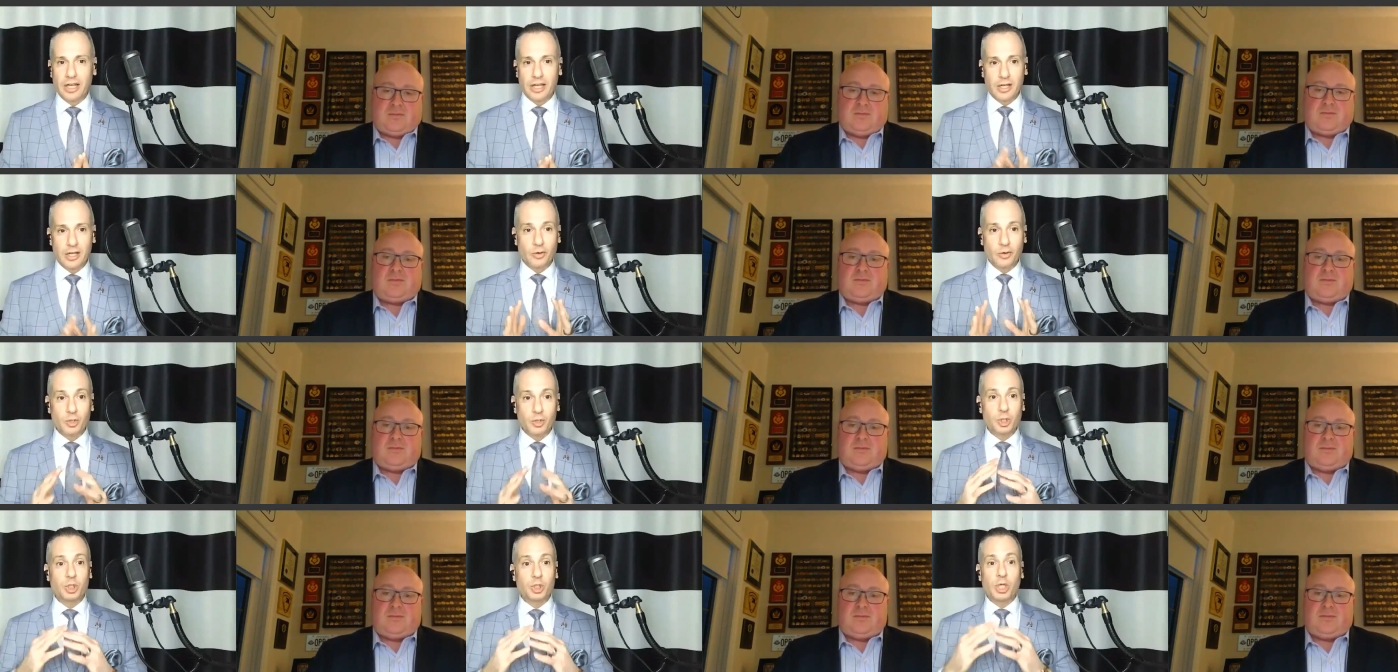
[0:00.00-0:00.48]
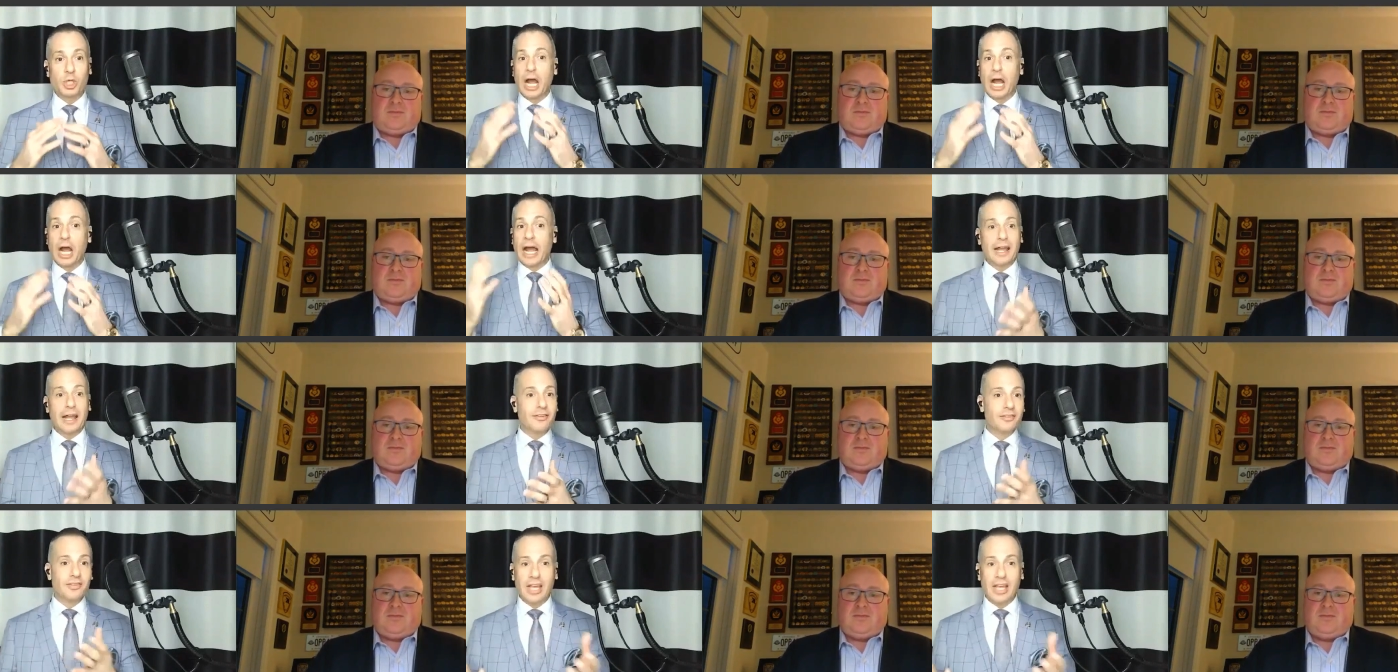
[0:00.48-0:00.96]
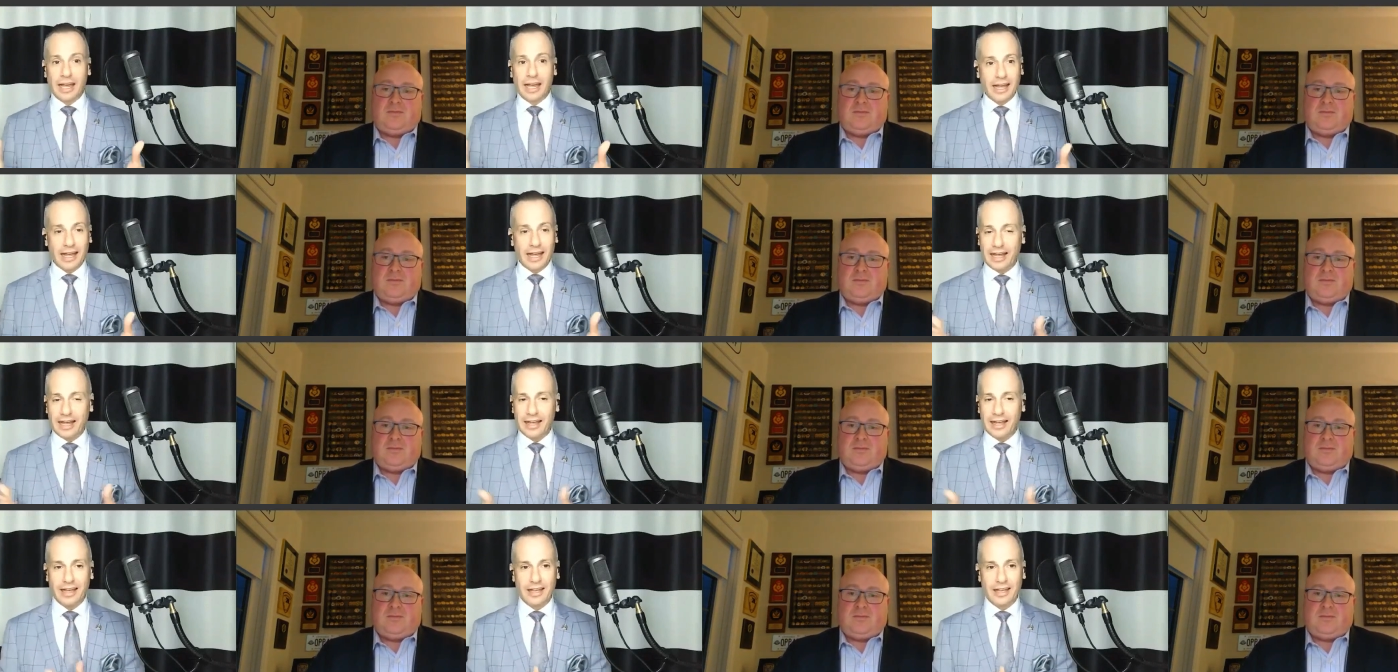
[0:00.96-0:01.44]
Speaker 1: you know shines
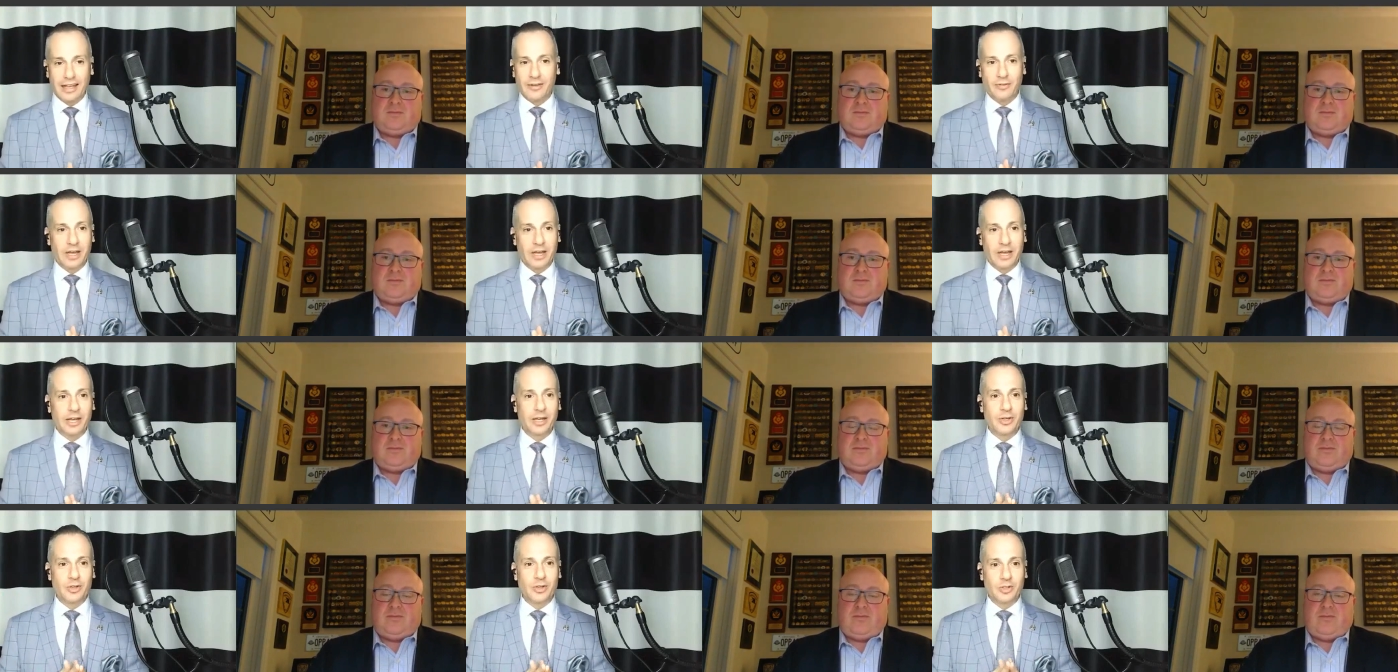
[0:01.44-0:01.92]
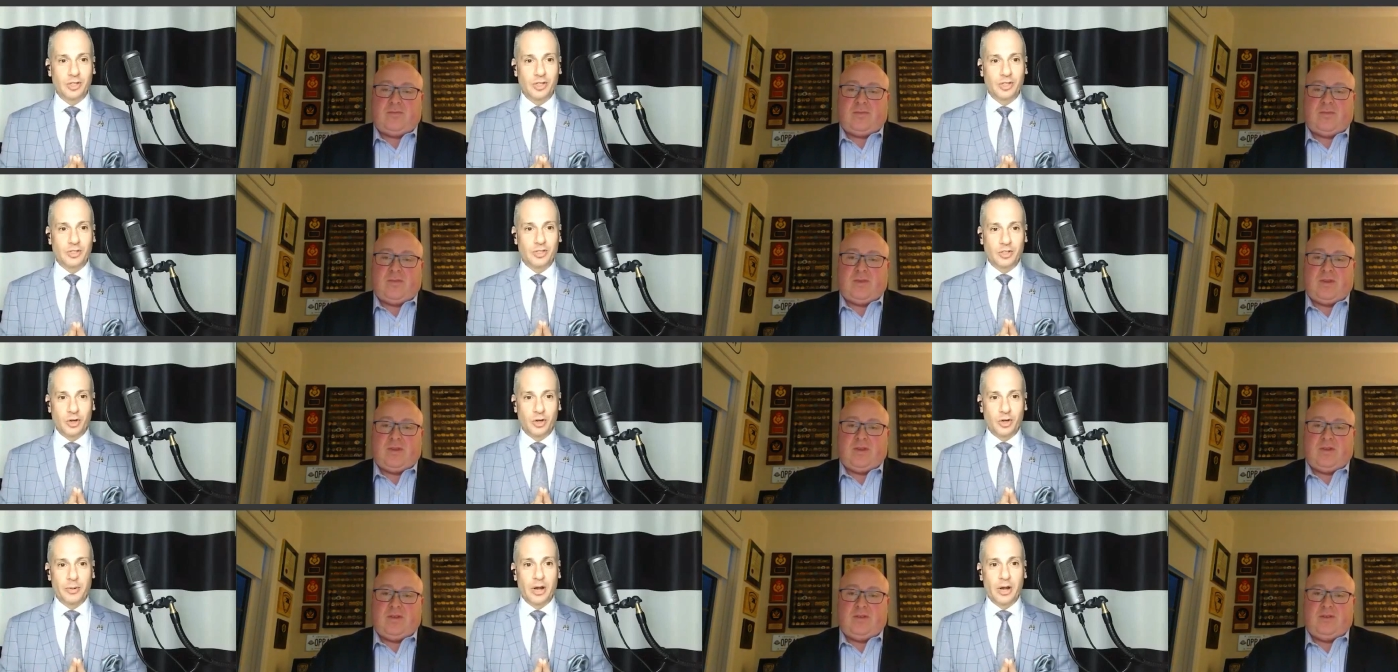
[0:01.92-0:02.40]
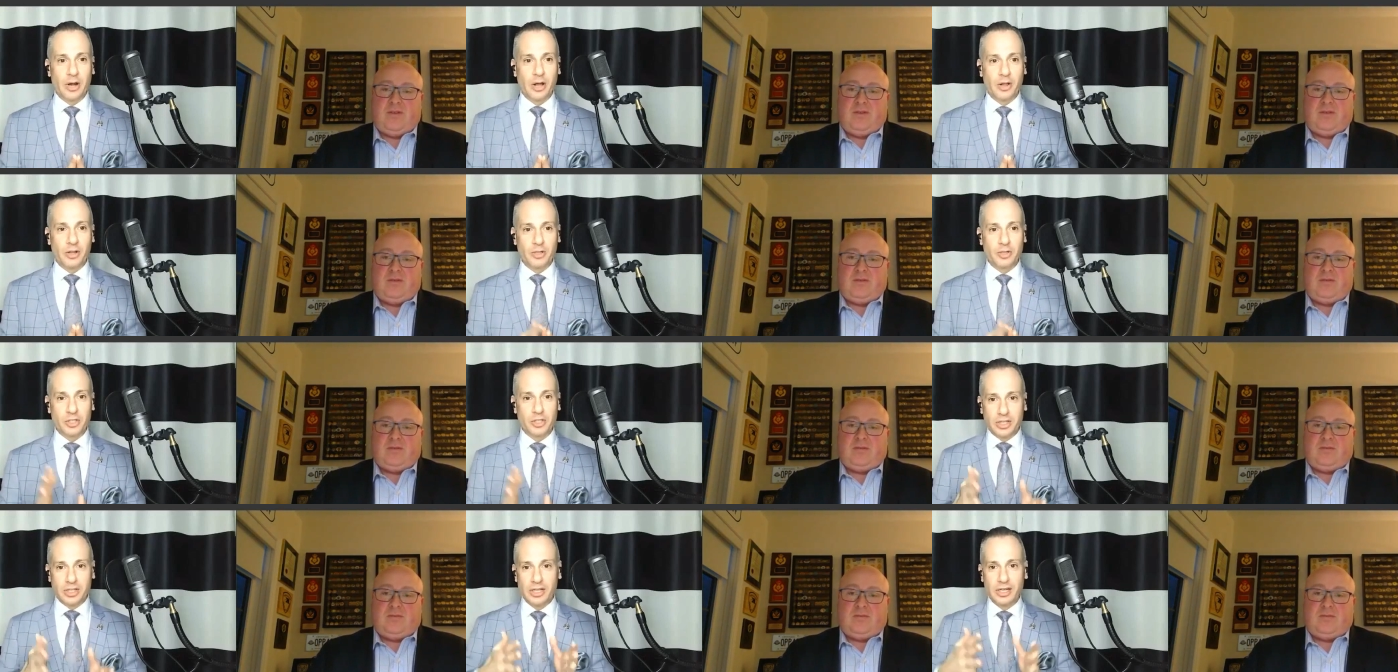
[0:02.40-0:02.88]
uh, uh if i can use such
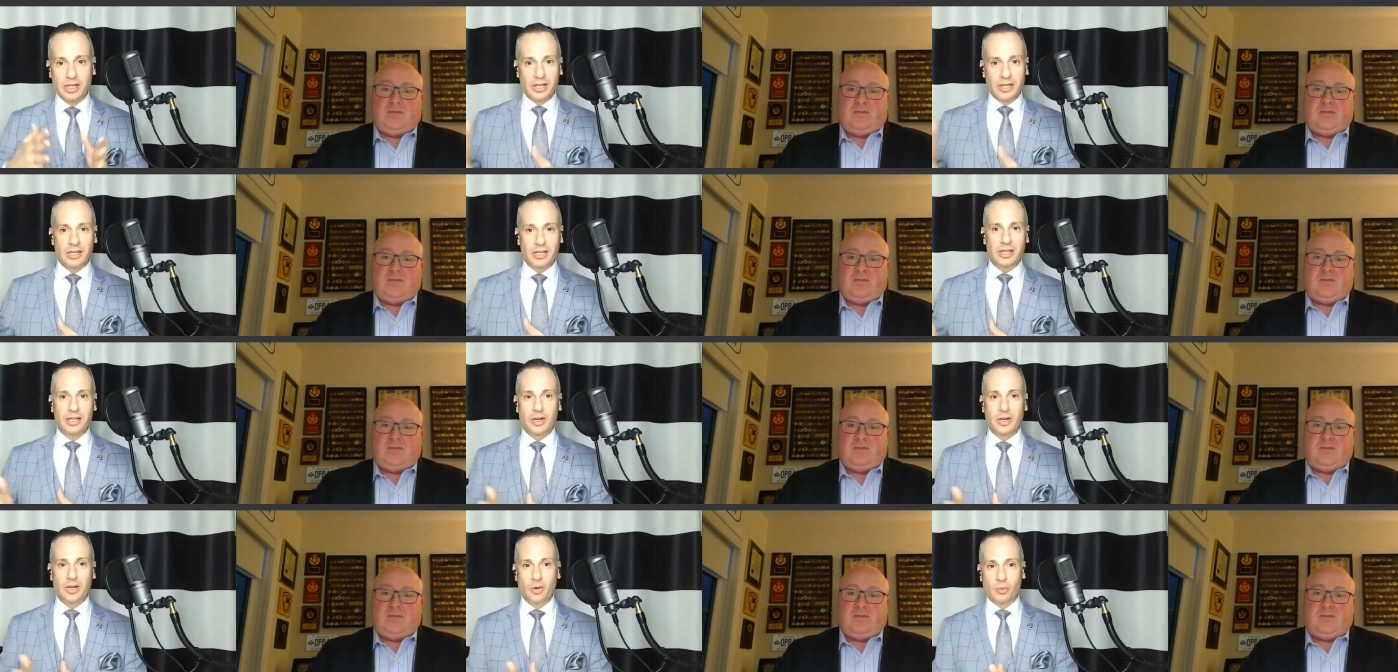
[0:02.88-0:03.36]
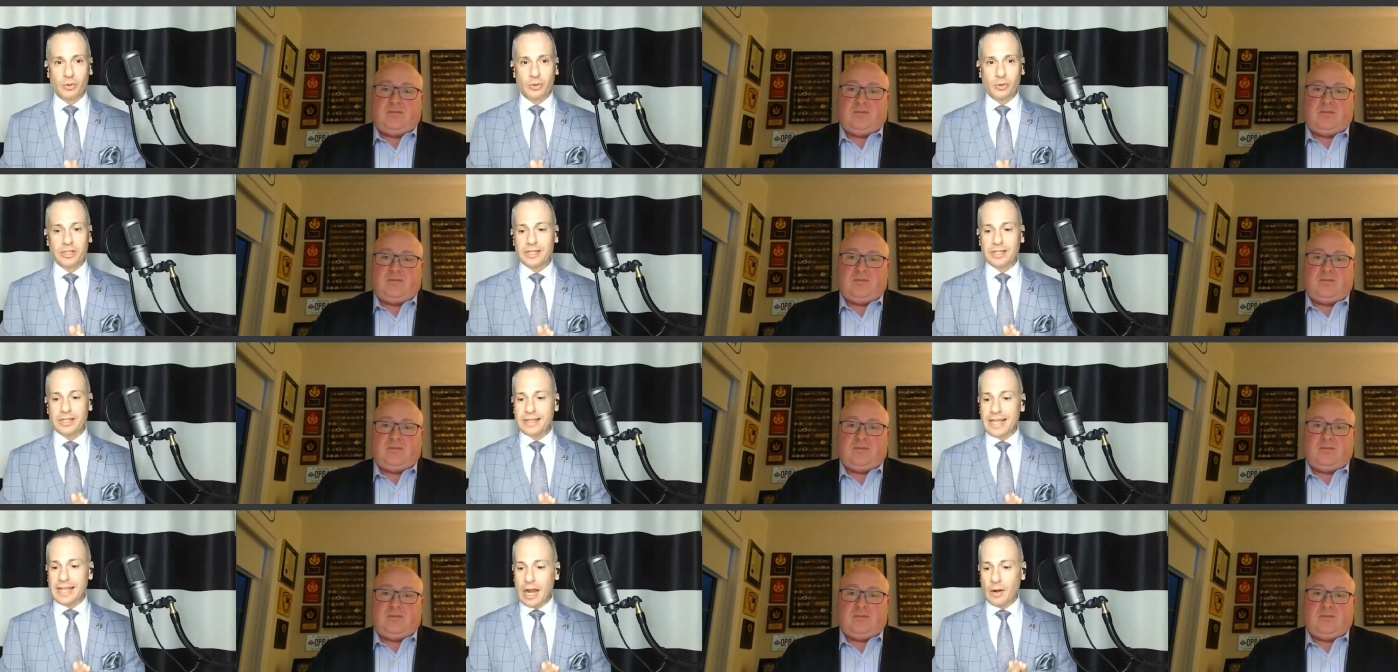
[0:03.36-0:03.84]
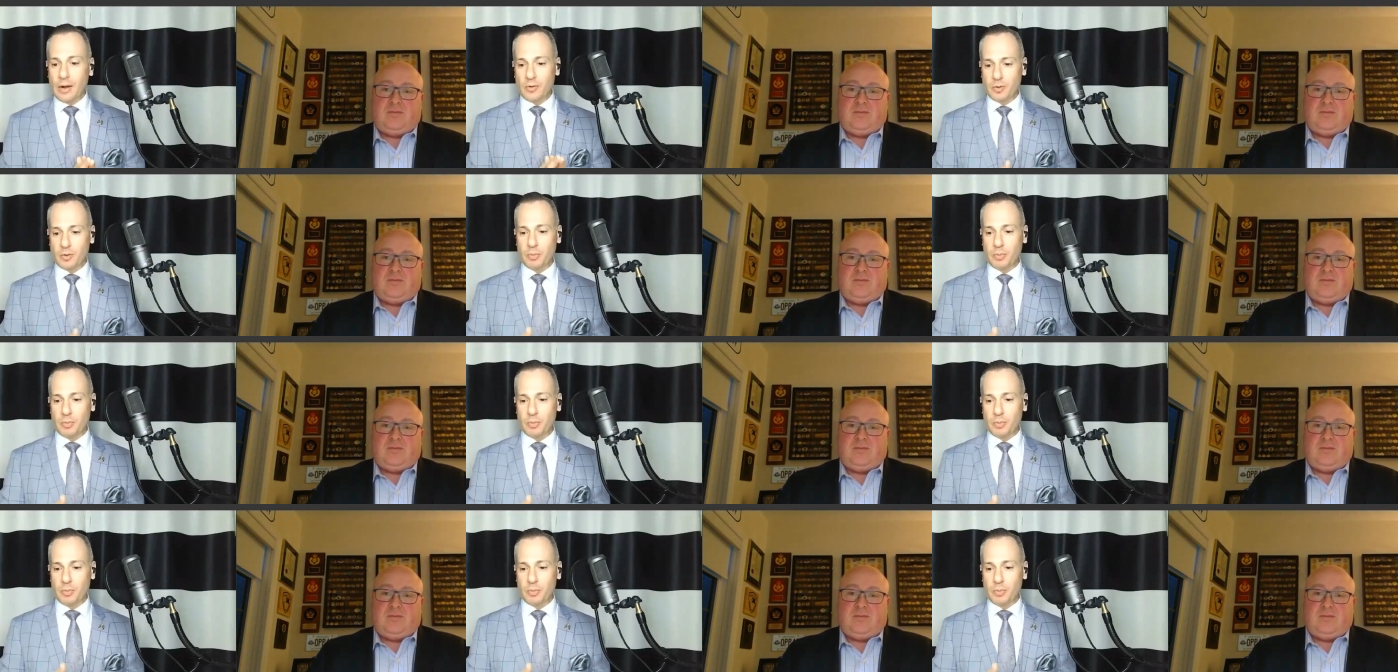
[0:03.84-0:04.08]
terminology you know, really in that